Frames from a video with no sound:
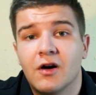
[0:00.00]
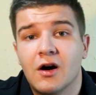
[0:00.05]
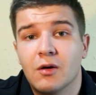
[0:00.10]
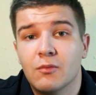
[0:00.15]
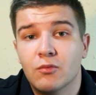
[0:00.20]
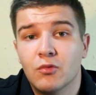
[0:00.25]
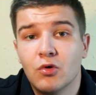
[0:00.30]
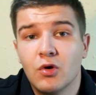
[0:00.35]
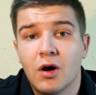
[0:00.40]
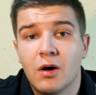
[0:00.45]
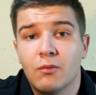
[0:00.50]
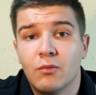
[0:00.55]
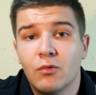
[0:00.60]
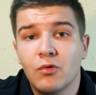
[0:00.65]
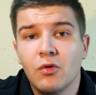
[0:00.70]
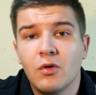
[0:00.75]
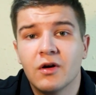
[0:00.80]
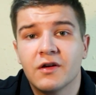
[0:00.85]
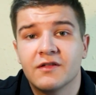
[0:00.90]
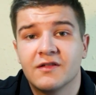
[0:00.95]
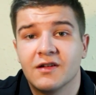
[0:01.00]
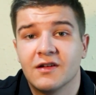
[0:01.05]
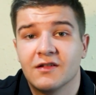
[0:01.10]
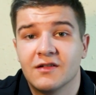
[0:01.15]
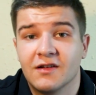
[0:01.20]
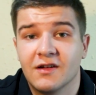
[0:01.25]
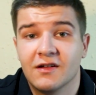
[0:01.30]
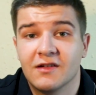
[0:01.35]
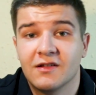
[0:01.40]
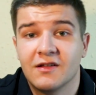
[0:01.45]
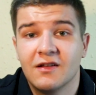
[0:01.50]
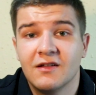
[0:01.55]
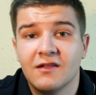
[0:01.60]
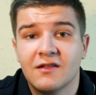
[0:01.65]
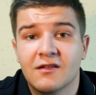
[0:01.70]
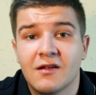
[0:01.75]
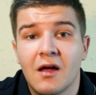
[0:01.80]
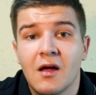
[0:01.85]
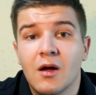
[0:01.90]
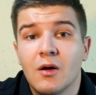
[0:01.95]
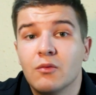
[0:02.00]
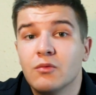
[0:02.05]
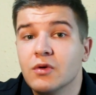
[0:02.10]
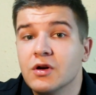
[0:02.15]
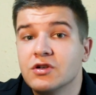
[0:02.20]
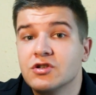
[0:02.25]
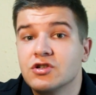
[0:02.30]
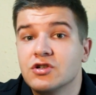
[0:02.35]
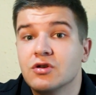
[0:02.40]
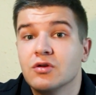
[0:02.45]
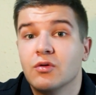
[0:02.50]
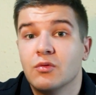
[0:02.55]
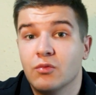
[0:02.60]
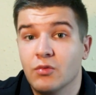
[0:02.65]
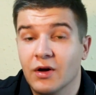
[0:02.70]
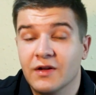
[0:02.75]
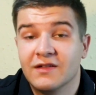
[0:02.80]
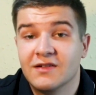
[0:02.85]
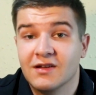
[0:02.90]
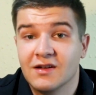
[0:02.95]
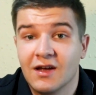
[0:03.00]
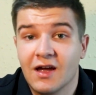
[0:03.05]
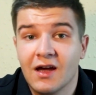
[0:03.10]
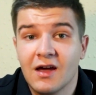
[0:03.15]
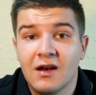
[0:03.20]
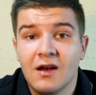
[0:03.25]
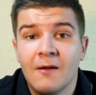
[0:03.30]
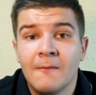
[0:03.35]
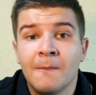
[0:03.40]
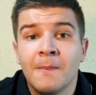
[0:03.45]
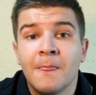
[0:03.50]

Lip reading: Oumuamua's existence, which, once again,